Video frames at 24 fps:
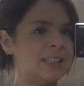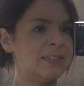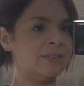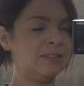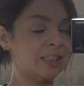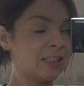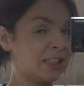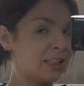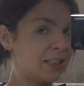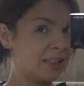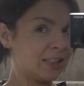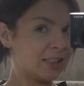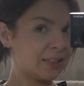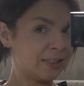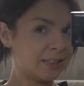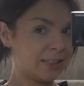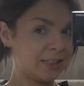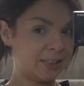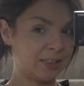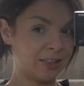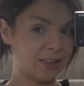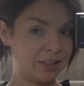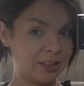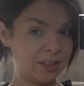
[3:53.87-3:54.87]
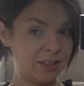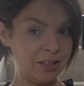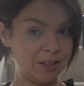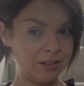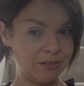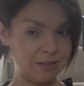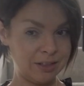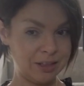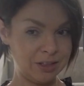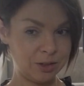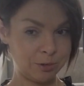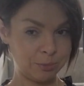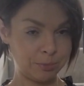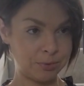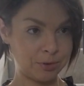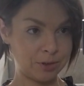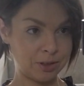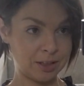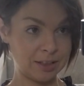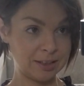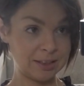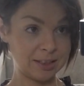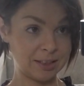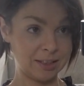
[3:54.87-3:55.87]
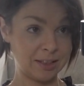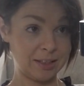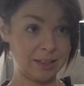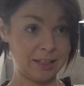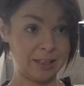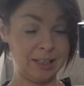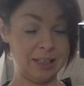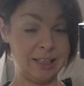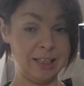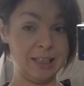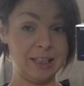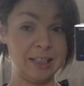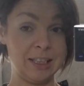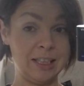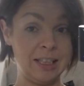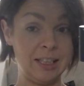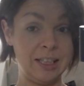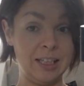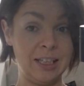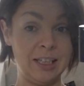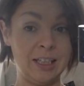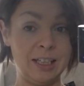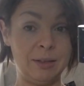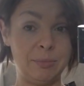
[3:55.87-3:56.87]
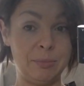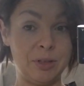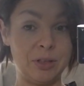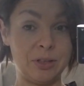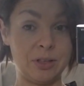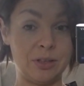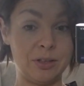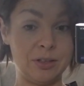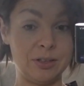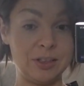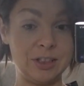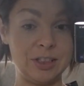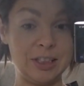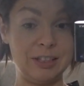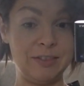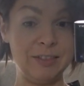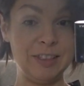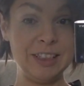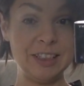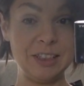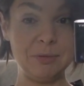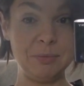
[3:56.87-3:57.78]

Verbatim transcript: seventeen ninety-nine, a really good price, I think, because there is